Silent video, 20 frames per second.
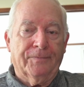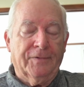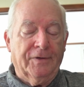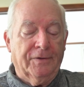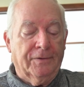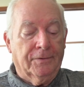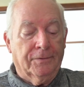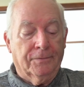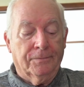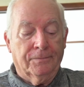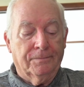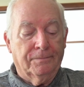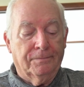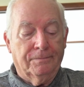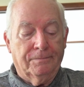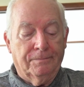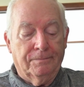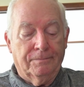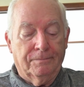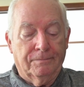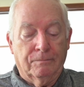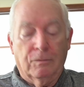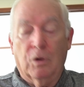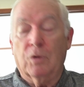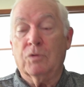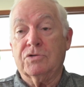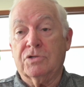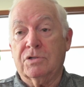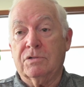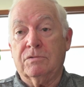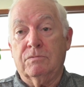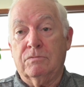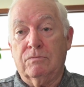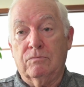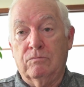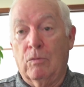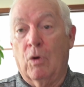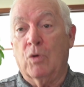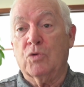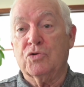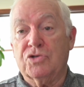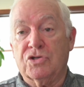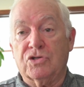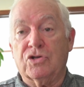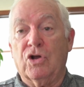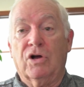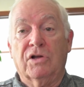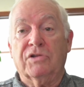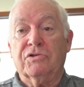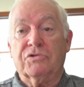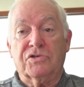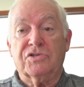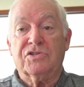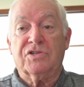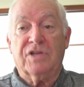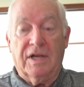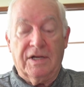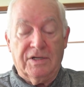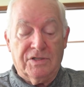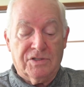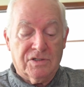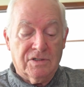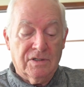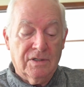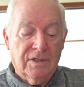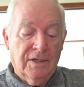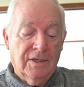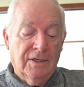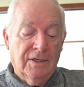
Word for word: you know, most most other states.